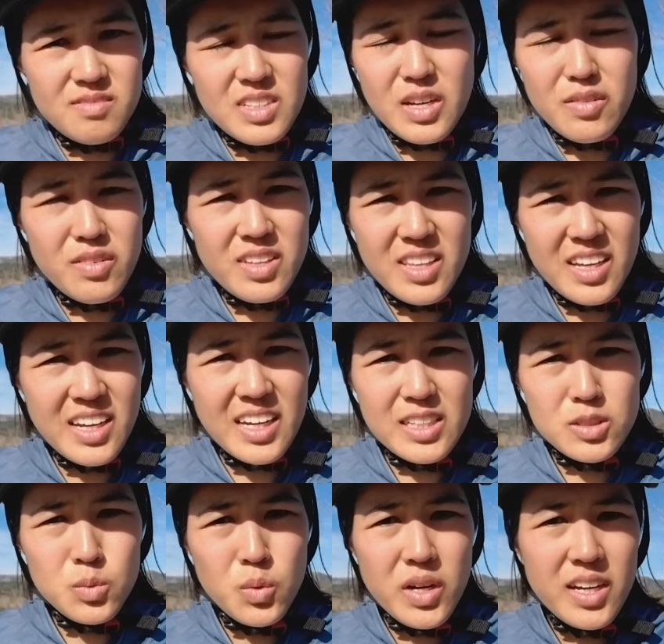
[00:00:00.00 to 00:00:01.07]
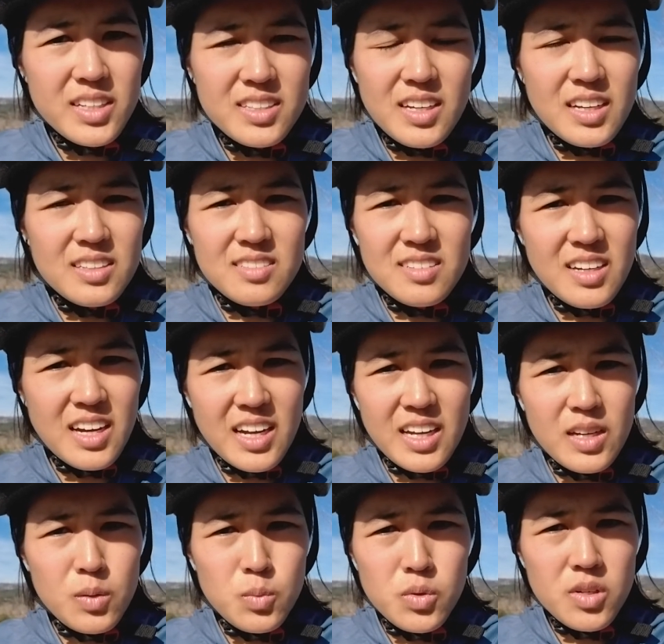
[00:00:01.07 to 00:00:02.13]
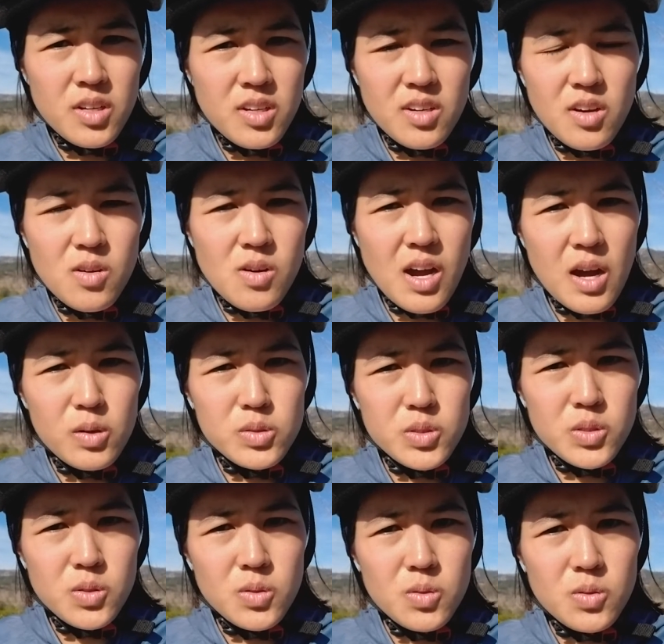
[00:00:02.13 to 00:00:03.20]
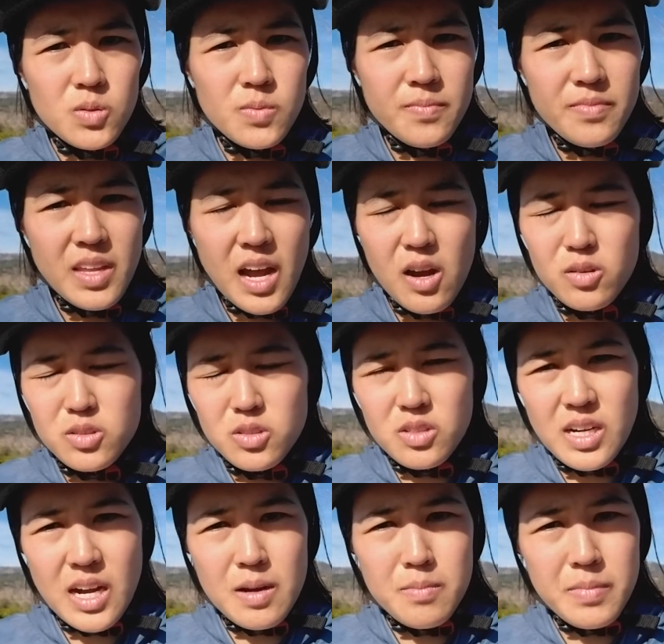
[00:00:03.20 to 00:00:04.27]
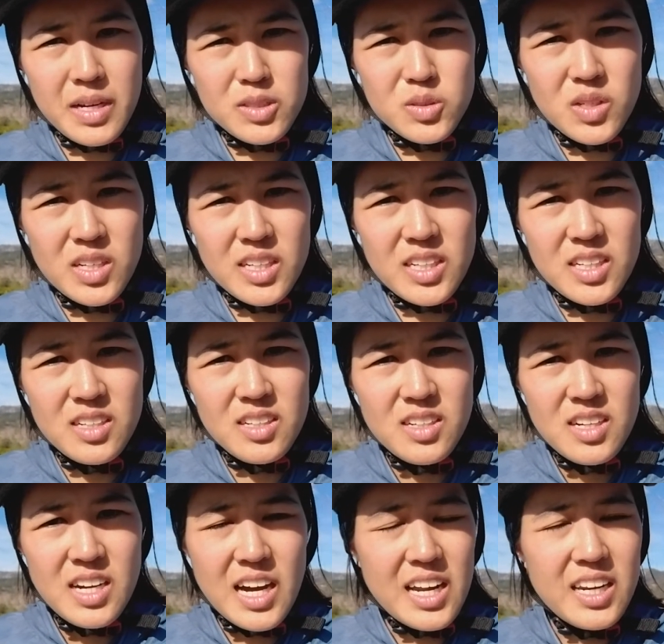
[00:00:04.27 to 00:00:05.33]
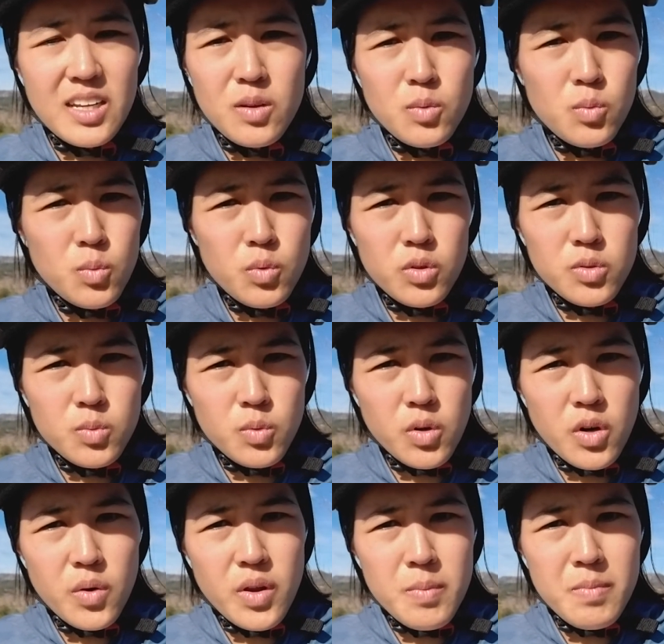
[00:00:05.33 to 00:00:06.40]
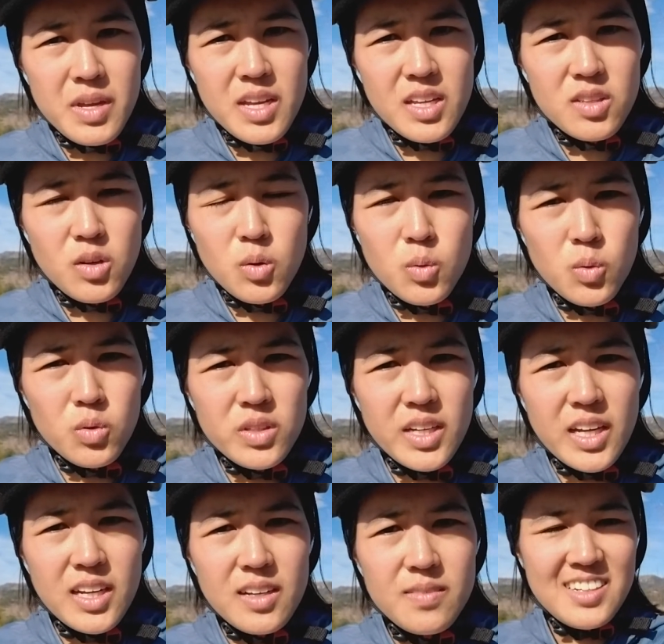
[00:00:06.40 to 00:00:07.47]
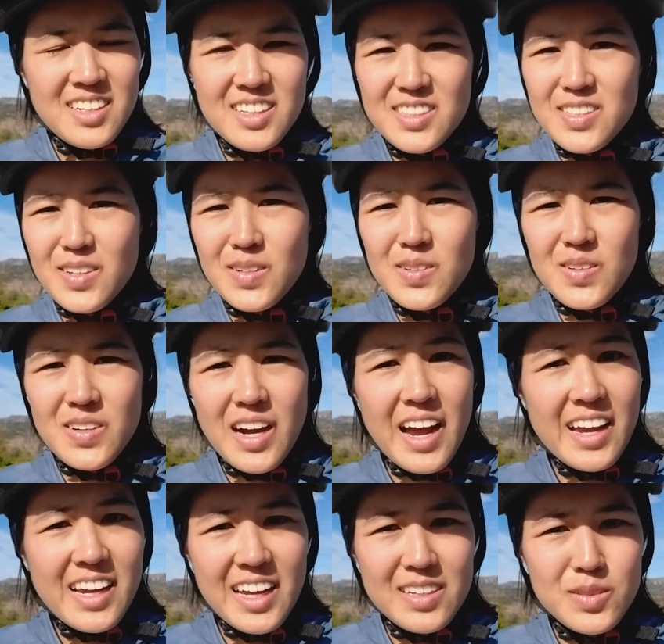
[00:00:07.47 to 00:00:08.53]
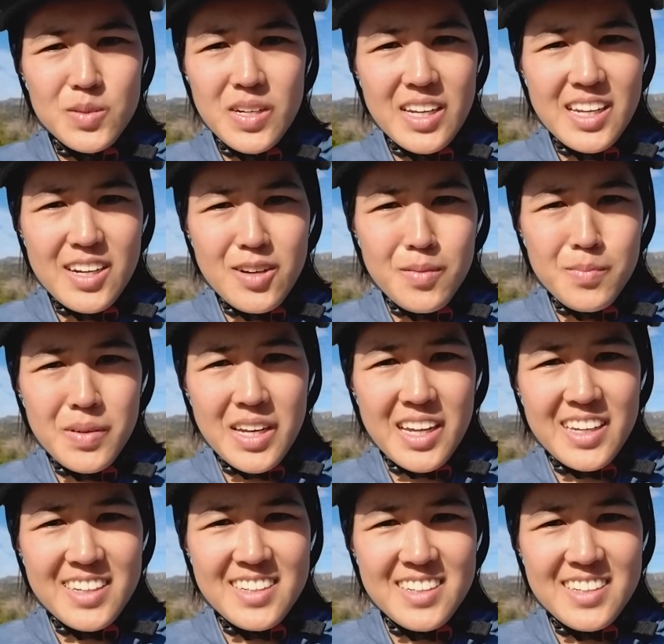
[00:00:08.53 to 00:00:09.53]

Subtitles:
Everything gets wet and I wouldn't know how to camp actually, and it would worry me the whole day, so I can't really complain.